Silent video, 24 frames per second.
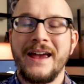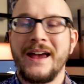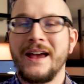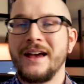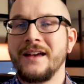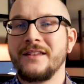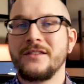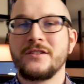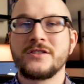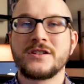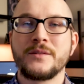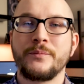
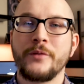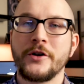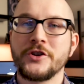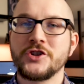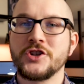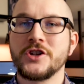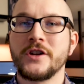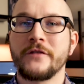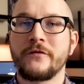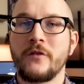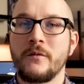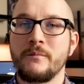And there's a
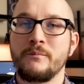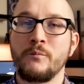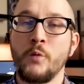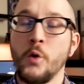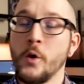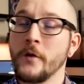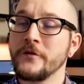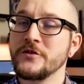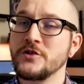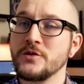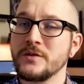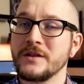bunch of different
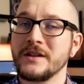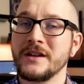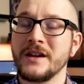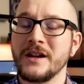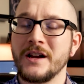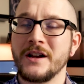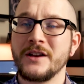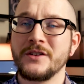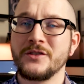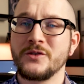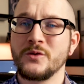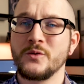morphs you can
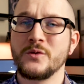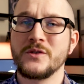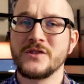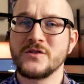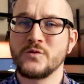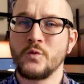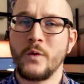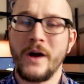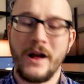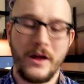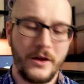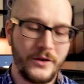get into
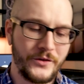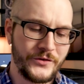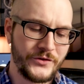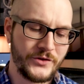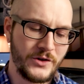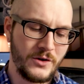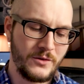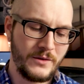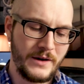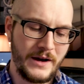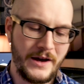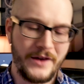as well.
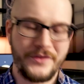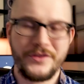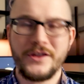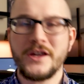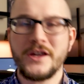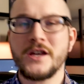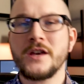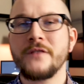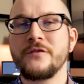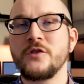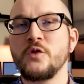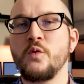So I
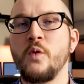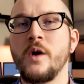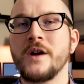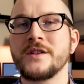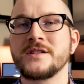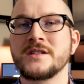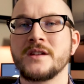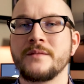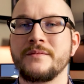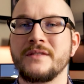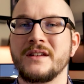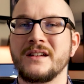think if you
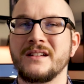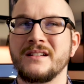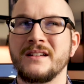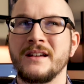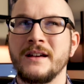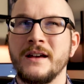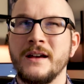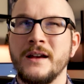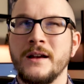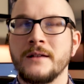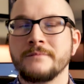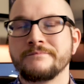want something,
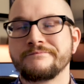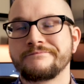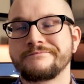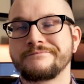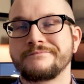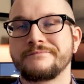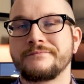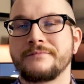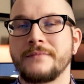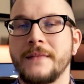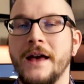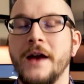
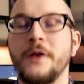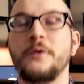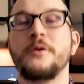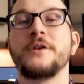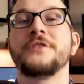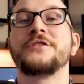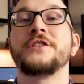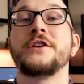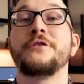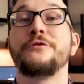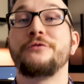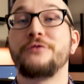I don't
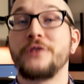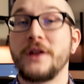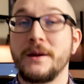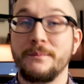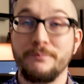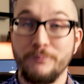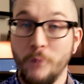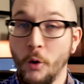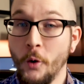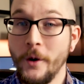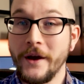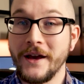want to say
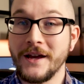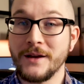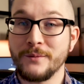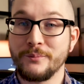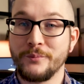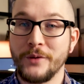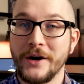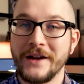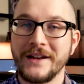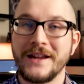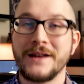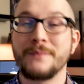flamboyant,
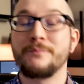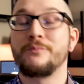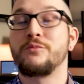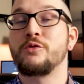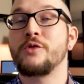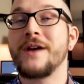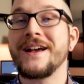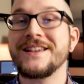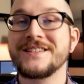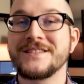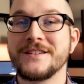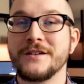but
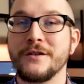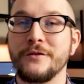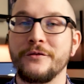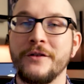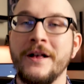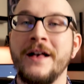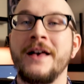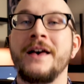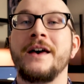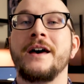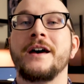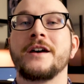impressive,
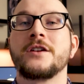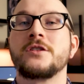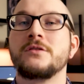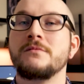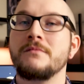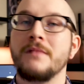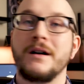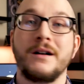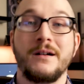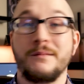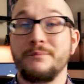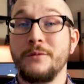
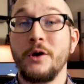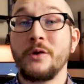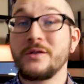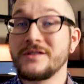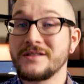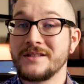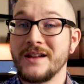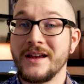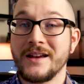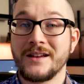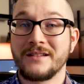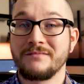milk
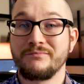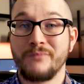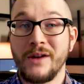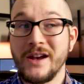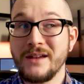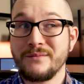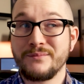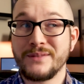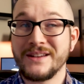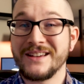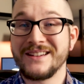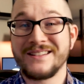snake
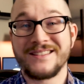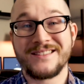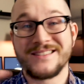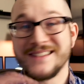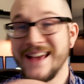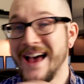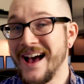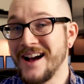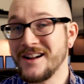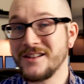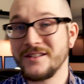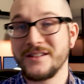might be
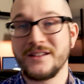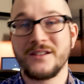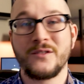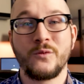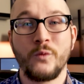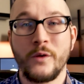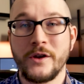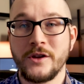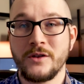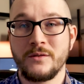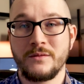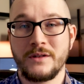exactly
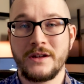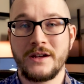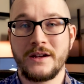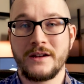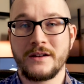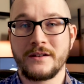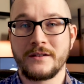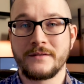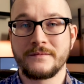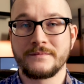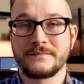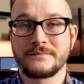what you need.